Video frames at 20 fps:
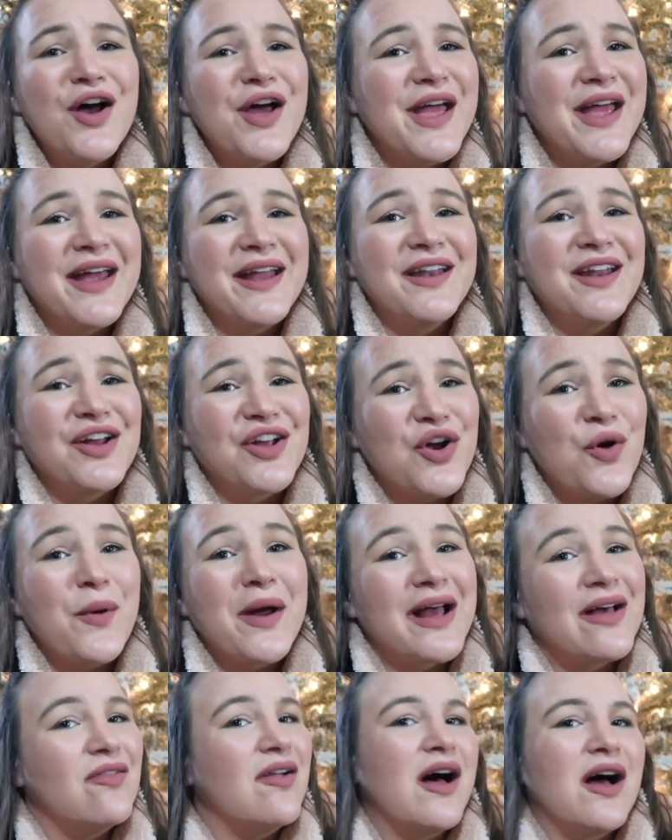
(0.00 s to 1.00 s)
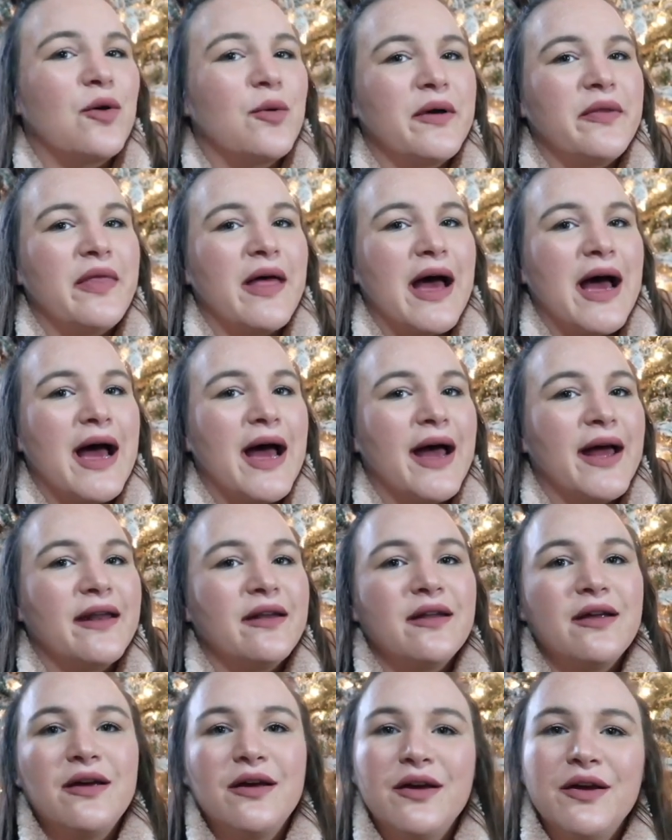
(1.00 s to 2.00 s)
And going along with
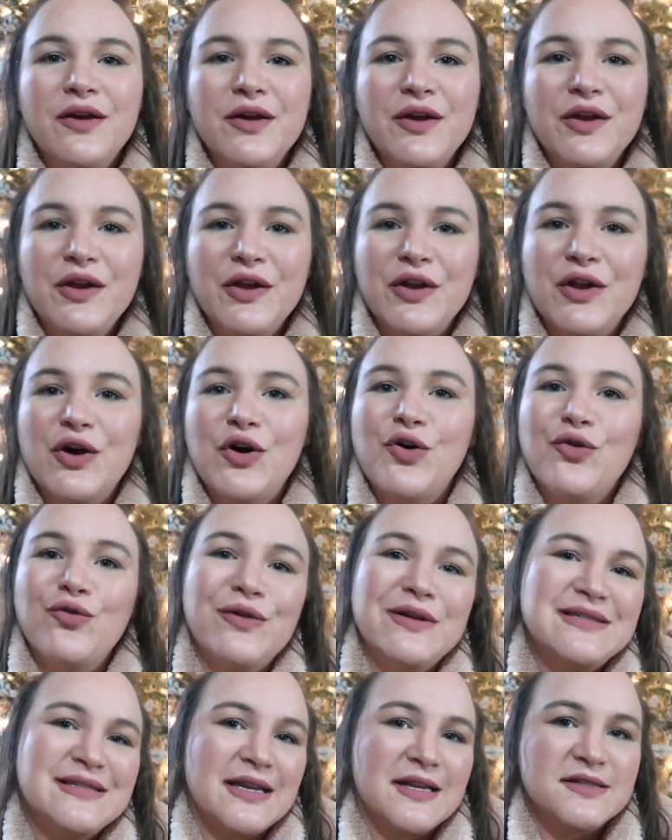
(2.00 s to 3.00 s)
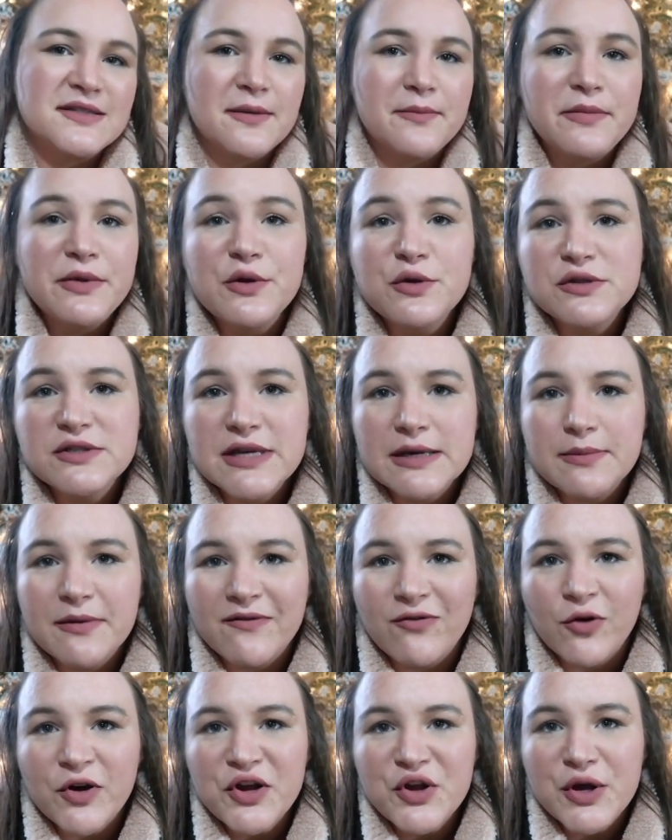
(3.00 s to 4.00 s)
that, you know, listen to some music
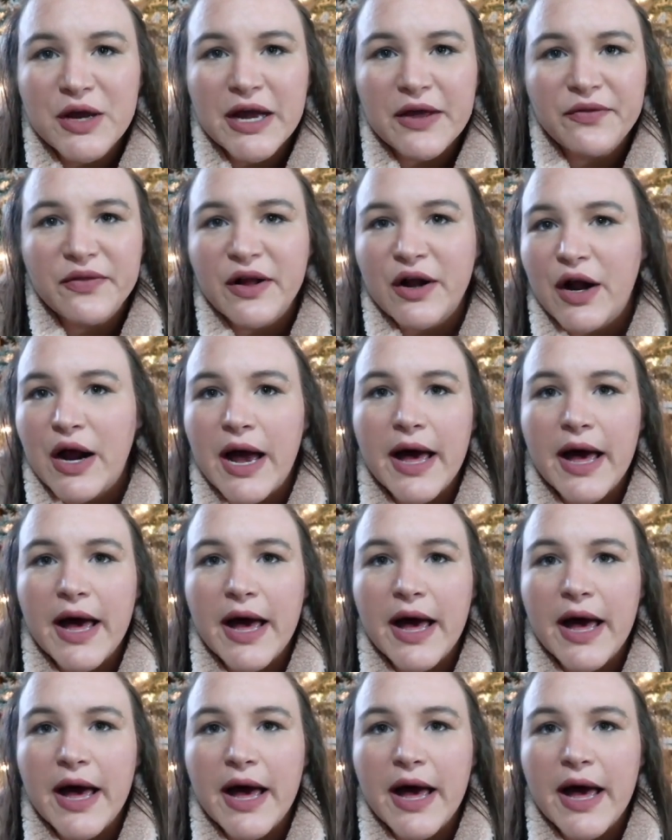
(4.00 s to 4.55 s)
before you get there.